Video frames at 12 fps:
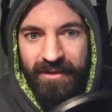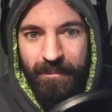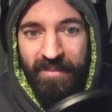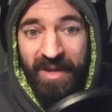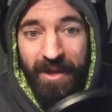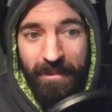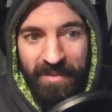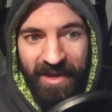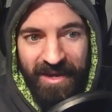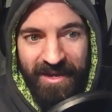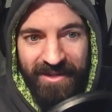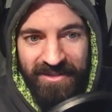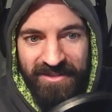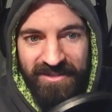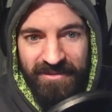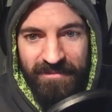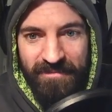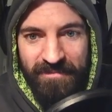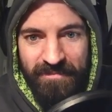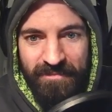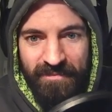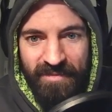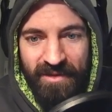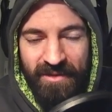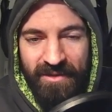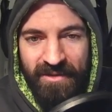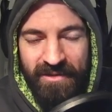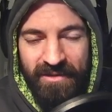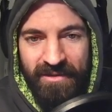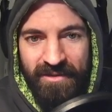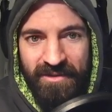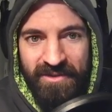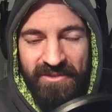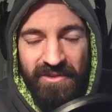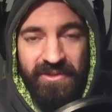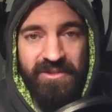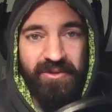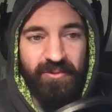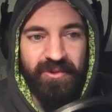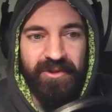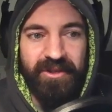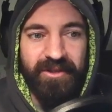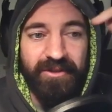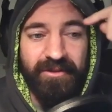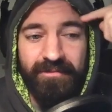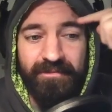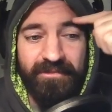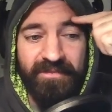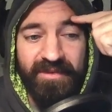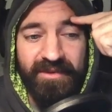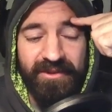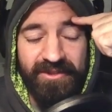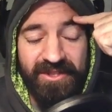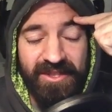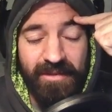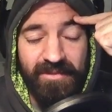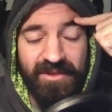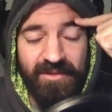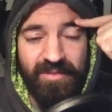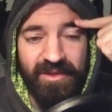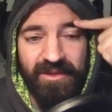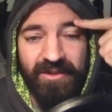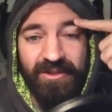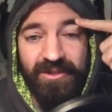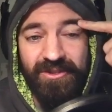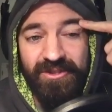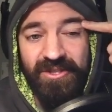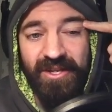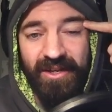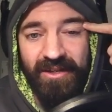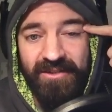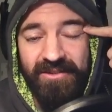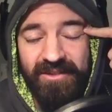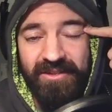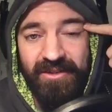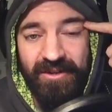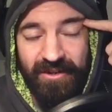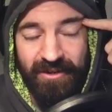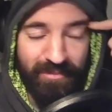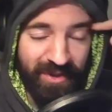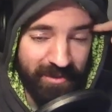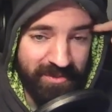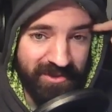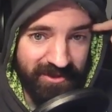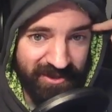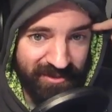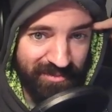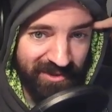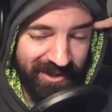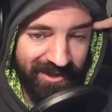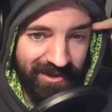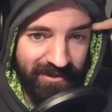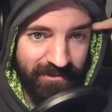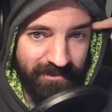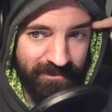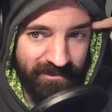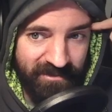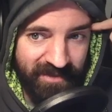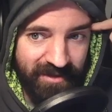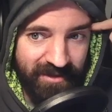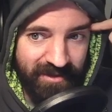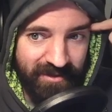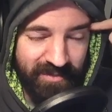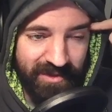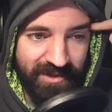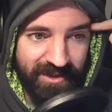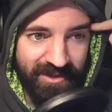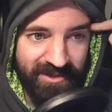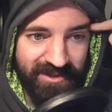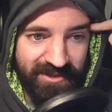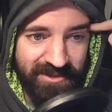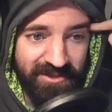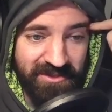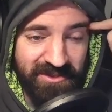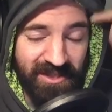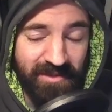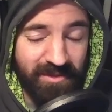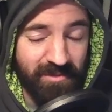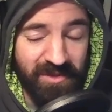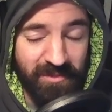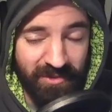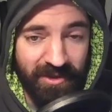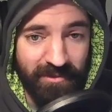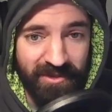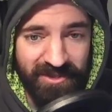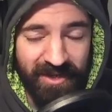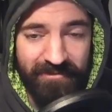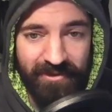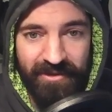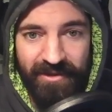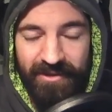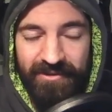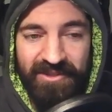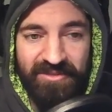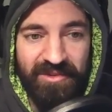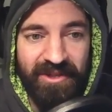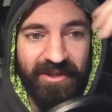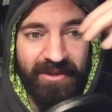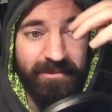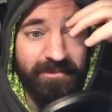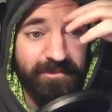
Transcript: Pip eggs. So there seems to be a good chance that there are pips on this planet, because there seems to be pretty much everything on this planet.